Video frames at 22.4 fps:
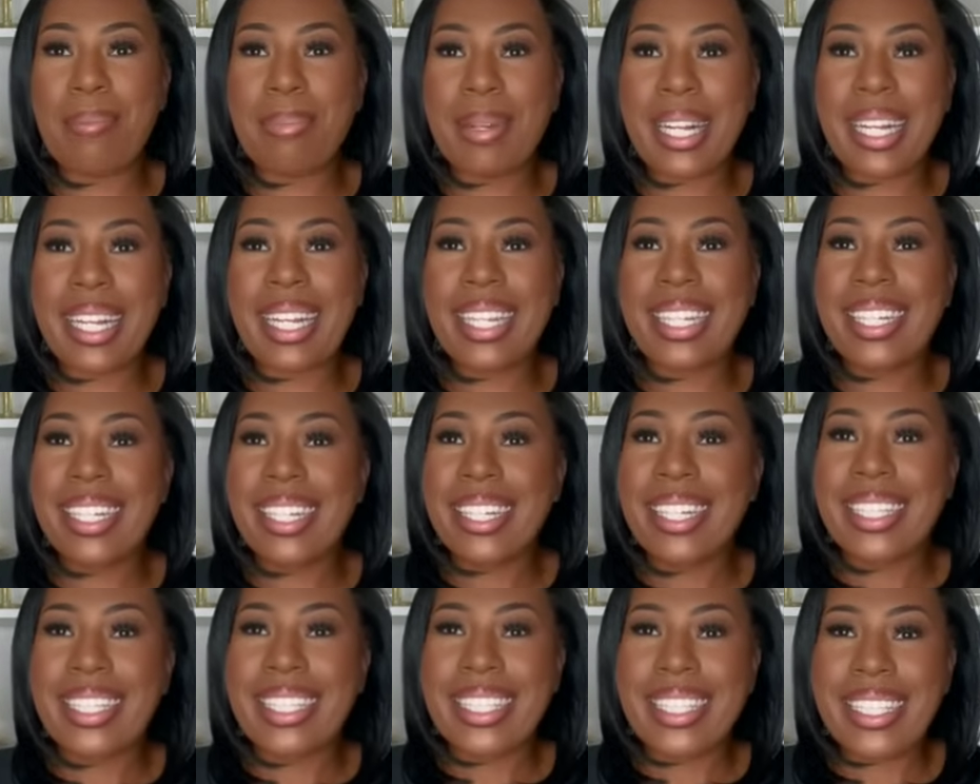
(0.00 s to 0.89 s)
But
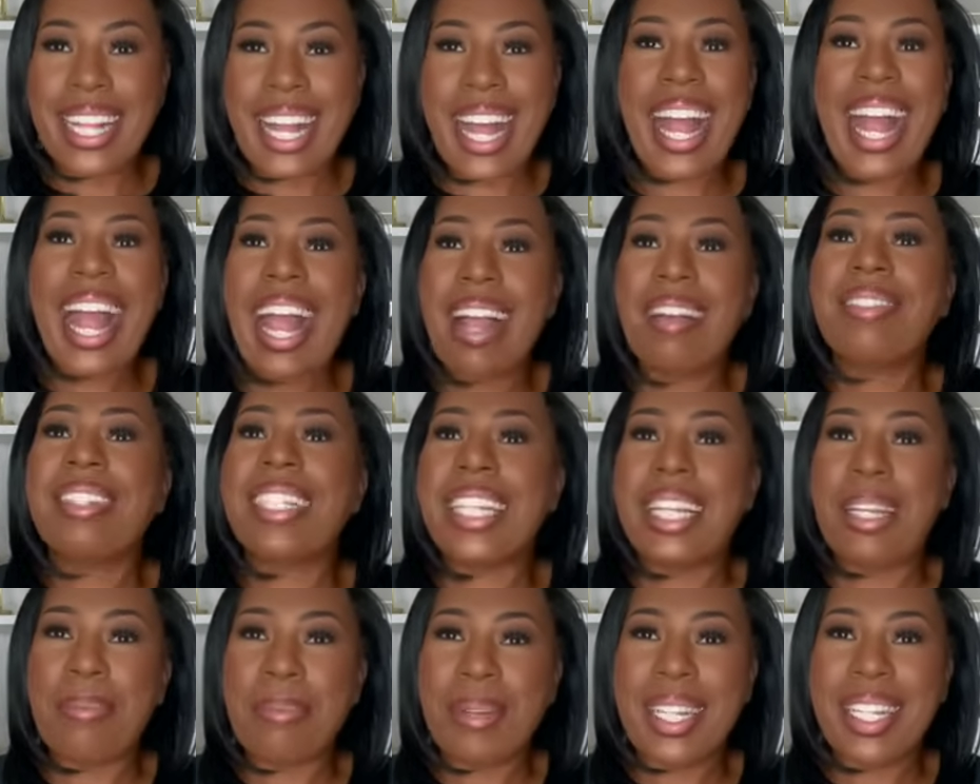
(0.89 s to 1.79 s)
I have to
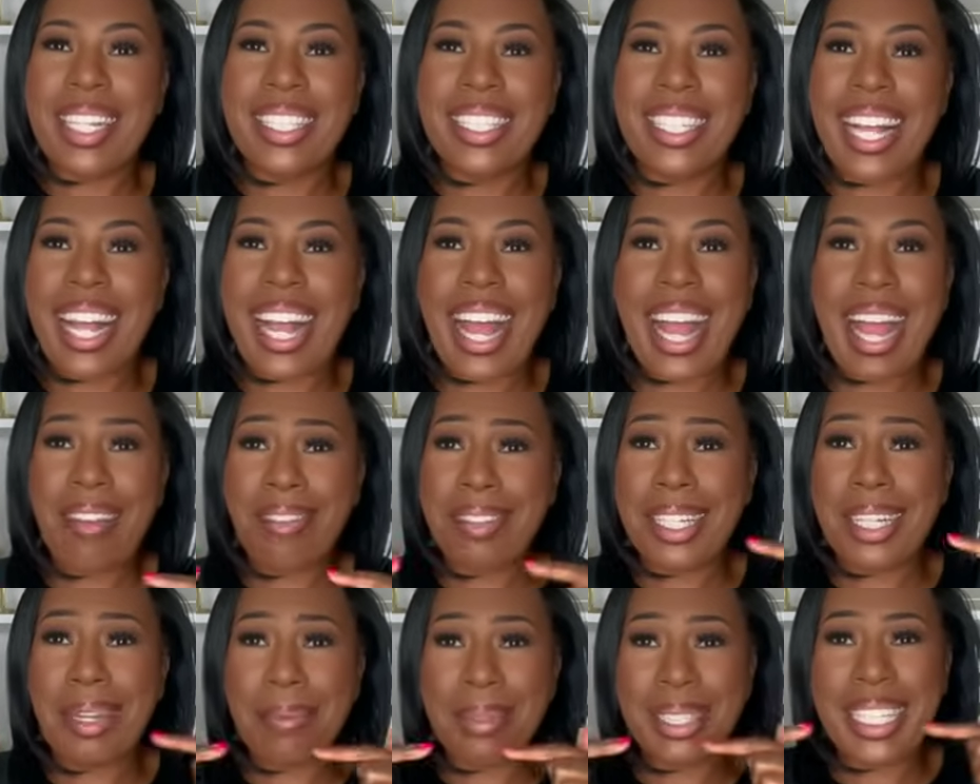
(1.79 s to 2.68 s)
keep it because I have to
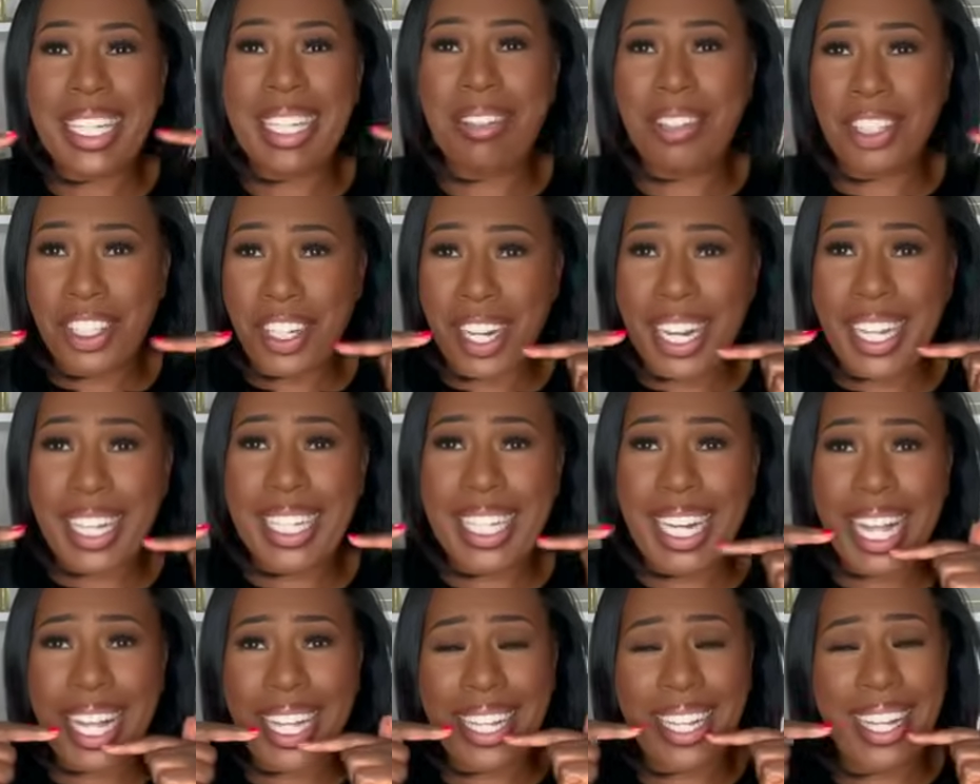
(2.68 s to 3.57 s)
get my teeth straight.
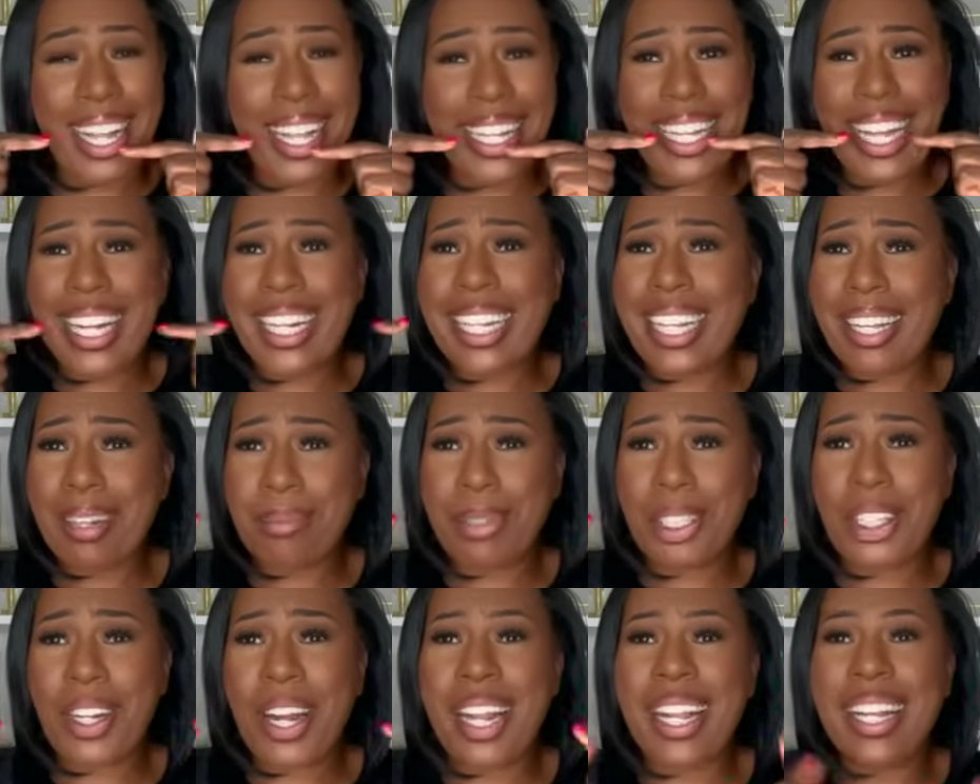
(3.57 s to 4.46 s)
I, I got to get them
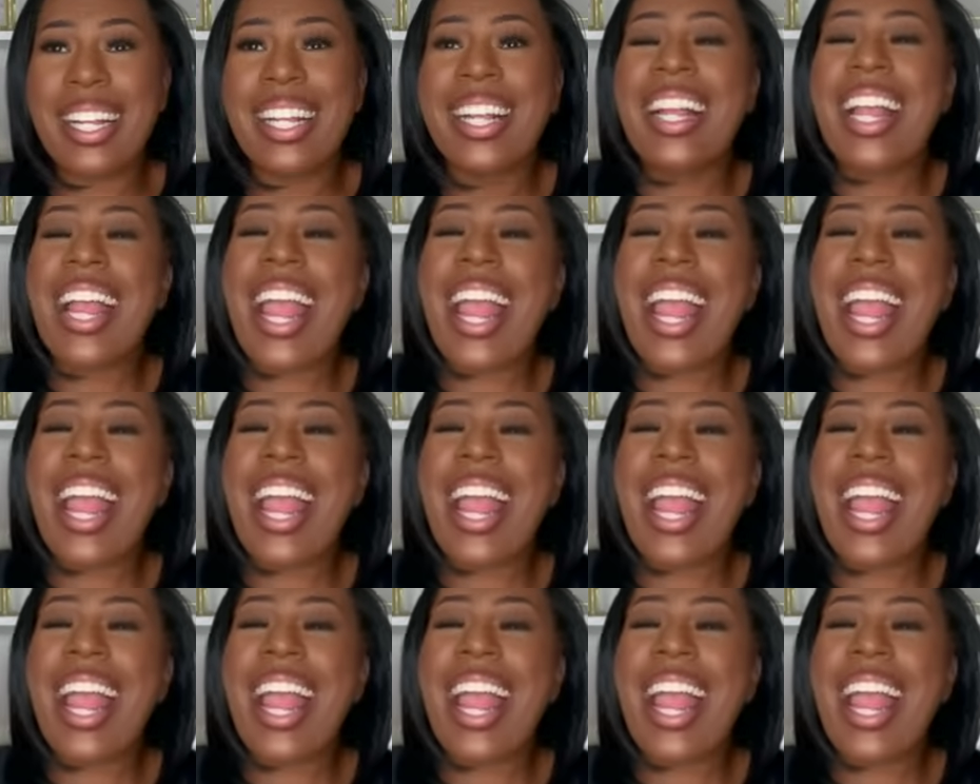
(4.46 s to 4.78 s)
straight.